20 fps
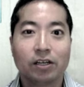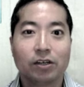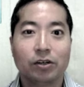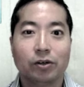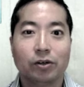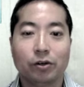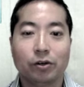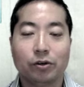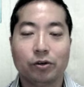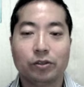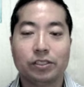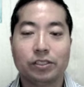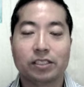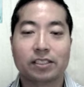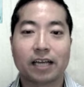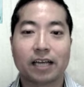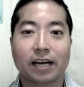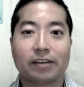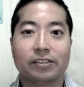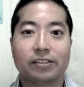who
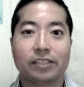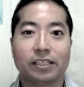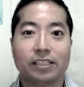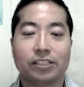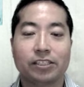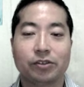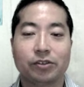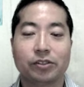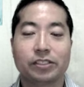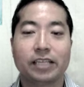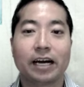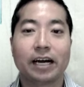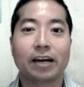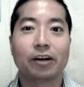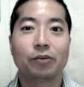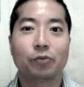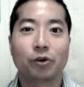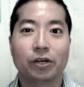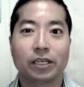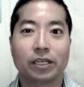desired to issue a
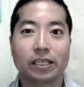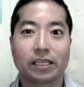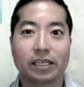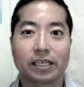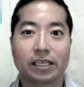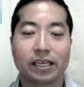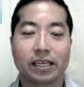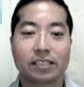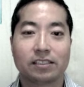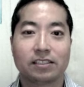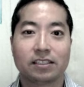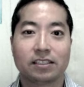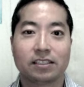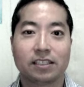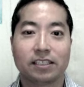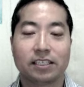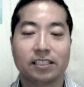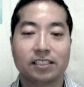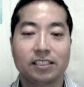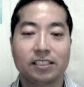dire warning against
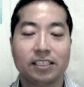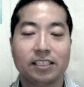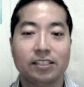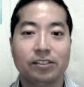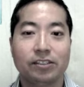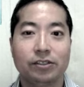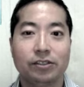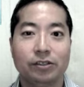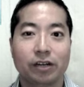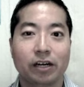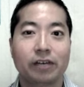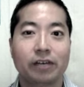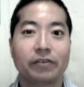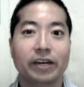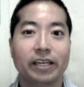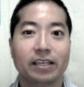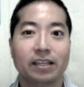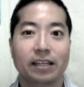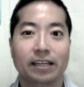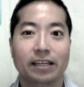the continued
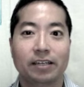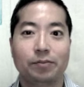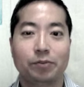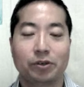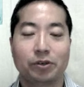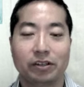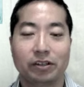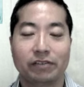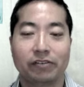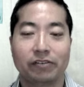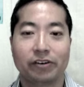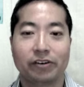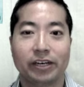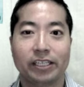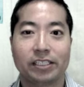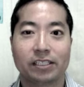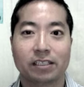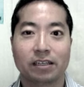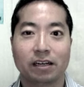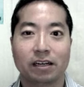unregulated
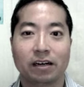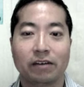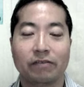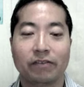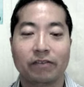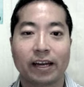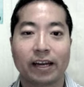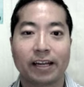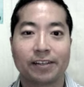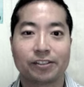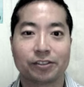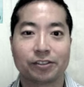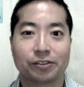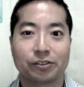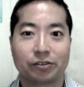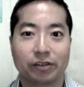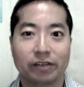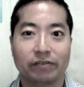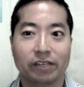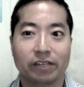proliferation of financial
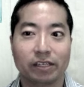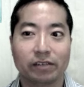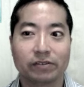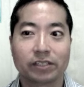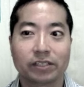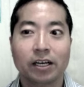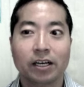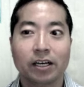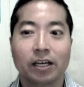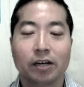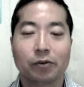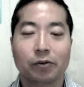derivatives,